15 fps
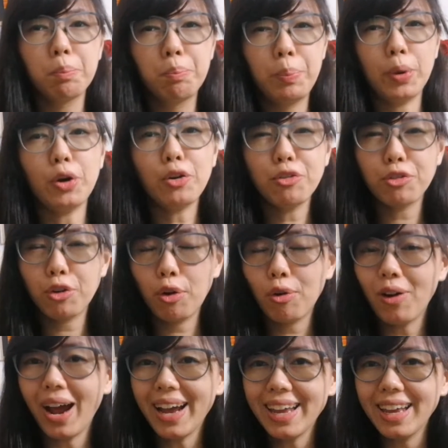both
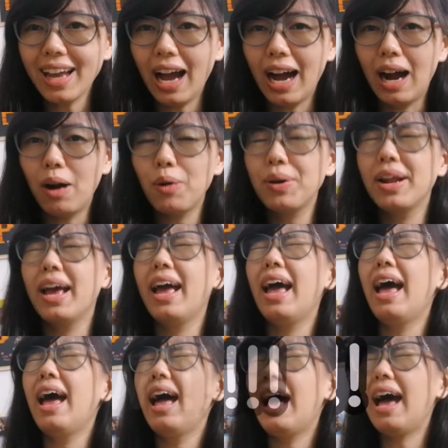crying out,
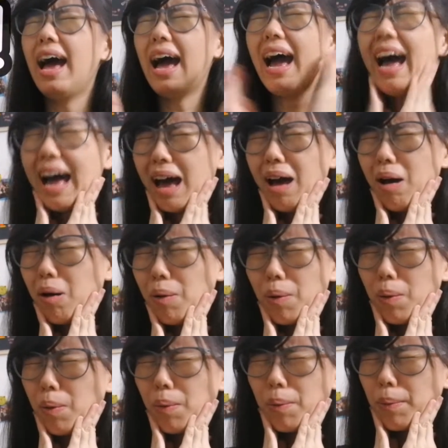
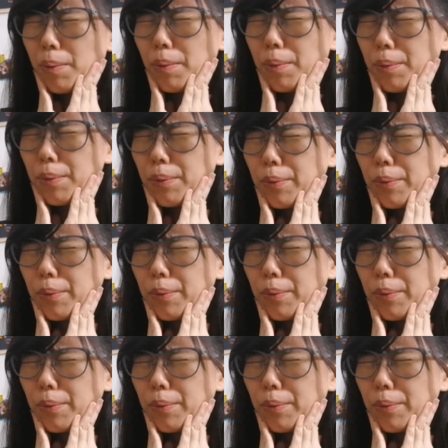"Ow!"